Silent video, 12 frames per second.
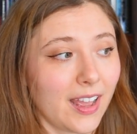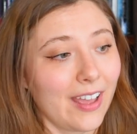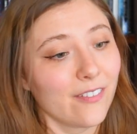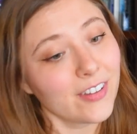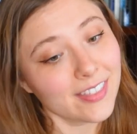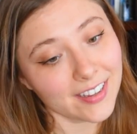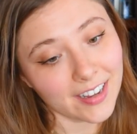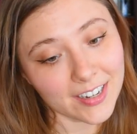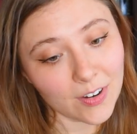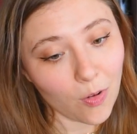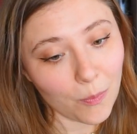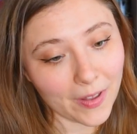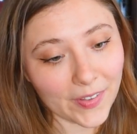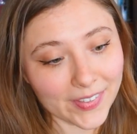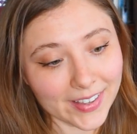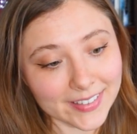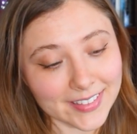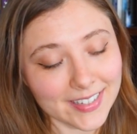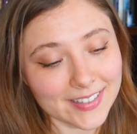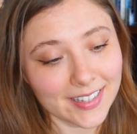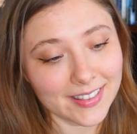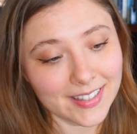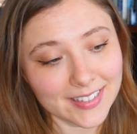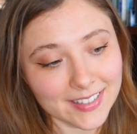everything I know about this is
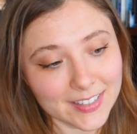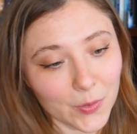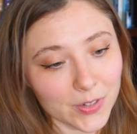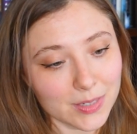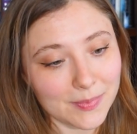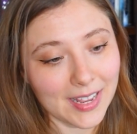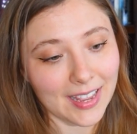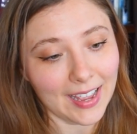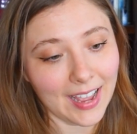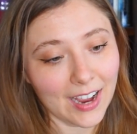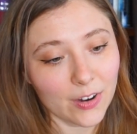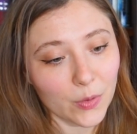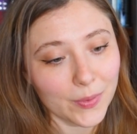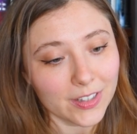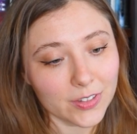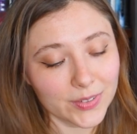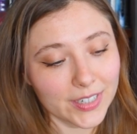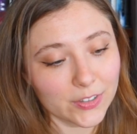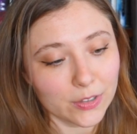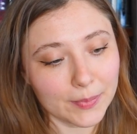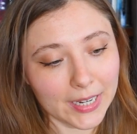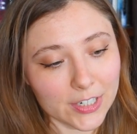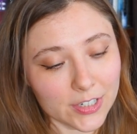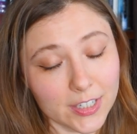that this is going to be a harrowing 300
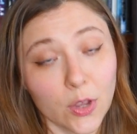pages.